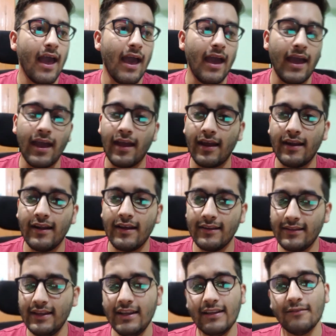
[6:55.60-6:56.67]
And
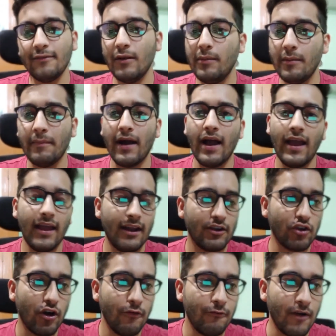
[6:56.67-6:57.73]
these will be my
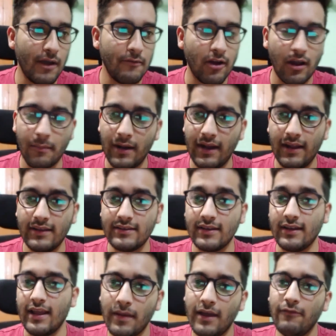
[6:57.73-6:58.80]
top five
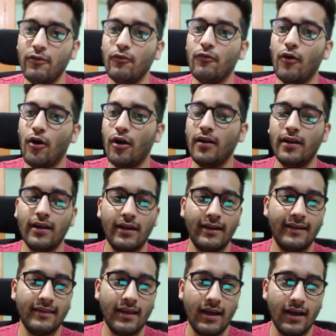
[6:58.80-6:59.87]
recommendation. If you want
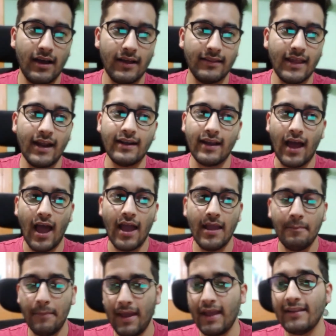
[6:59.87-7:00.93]
uh, that I
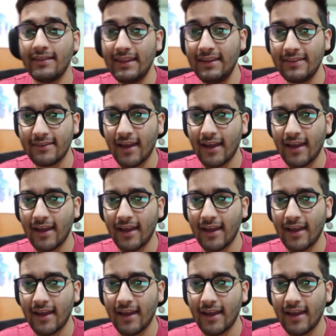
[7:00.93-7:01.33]
make these